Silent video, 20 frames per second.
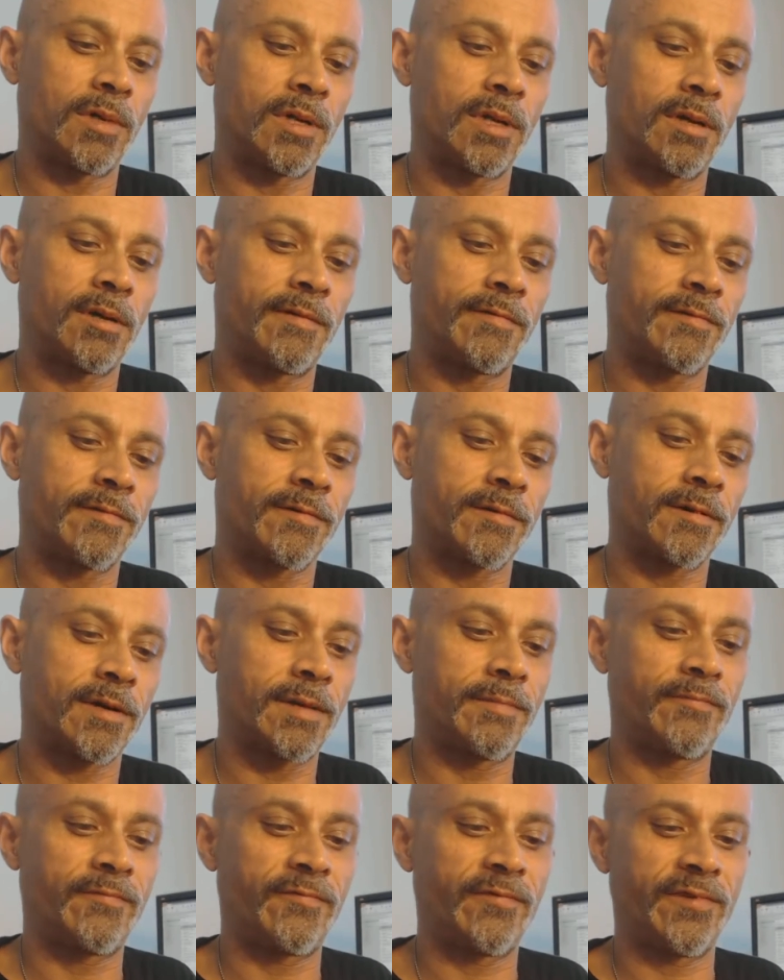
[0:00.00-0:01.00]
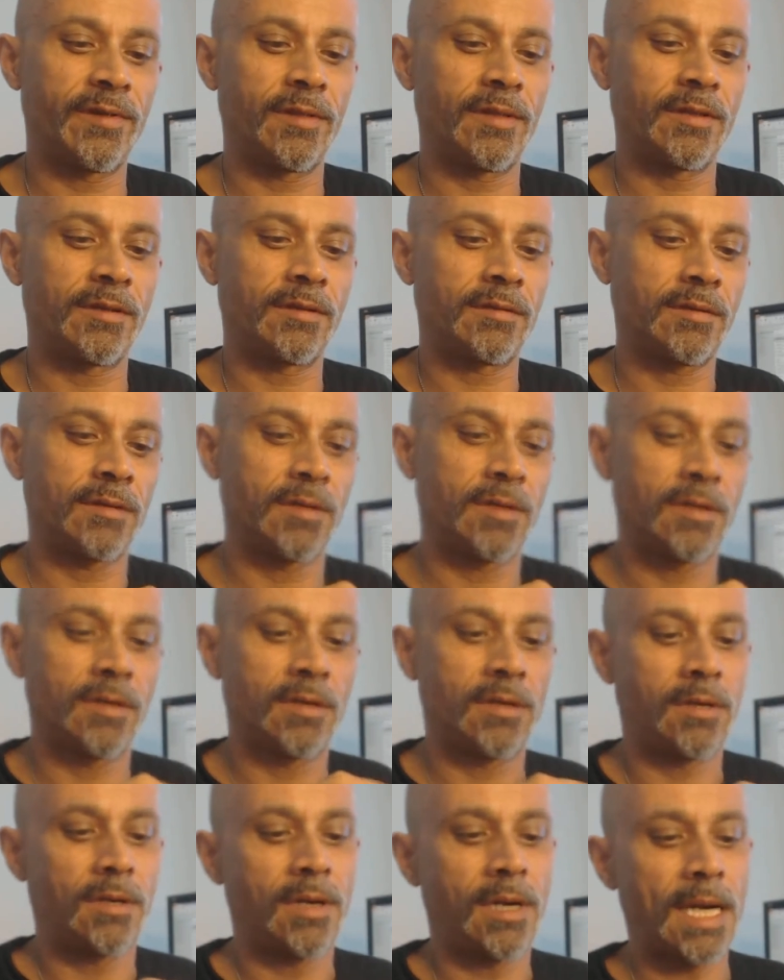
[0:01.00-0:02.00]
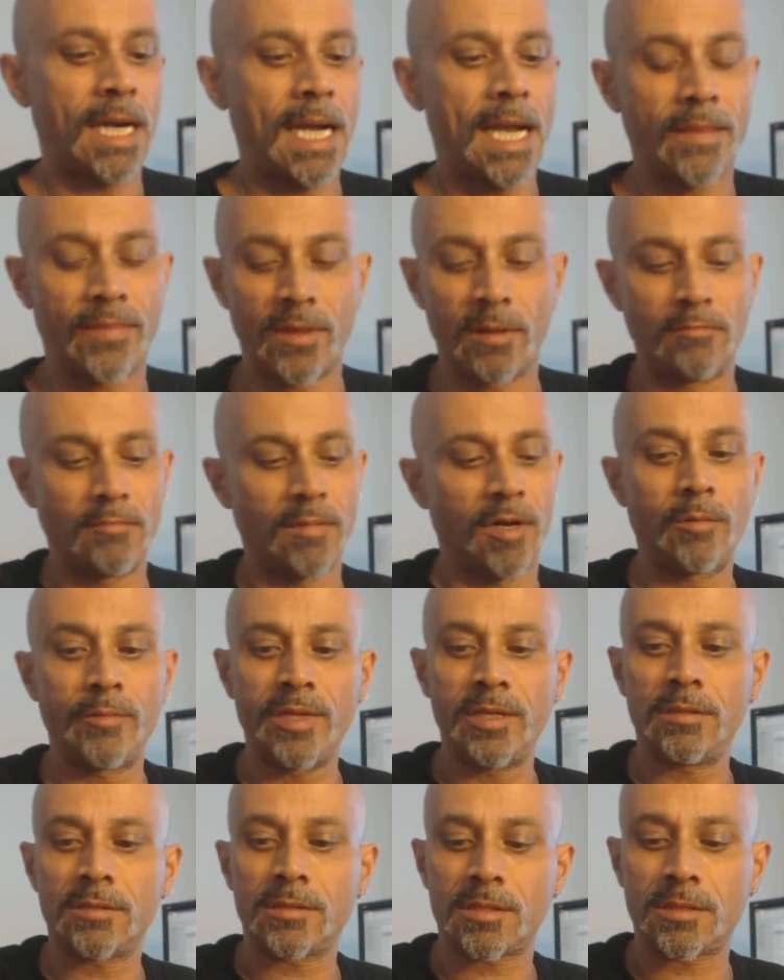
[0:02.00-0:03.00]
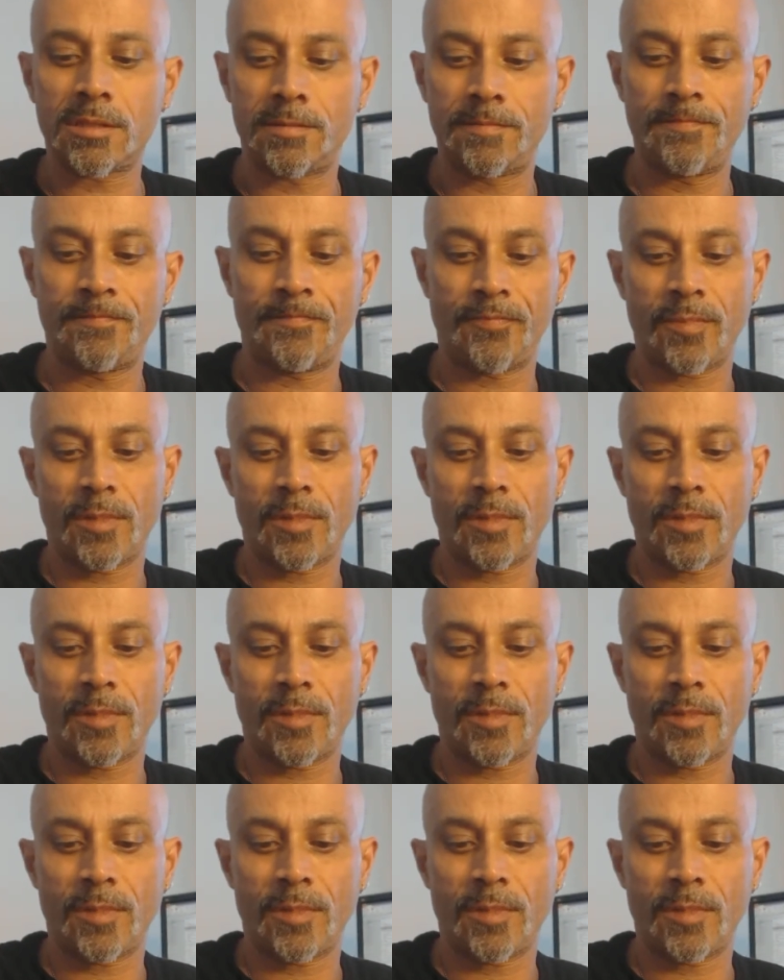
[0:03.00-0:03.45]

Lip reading: whatever I'm feeling at the moment.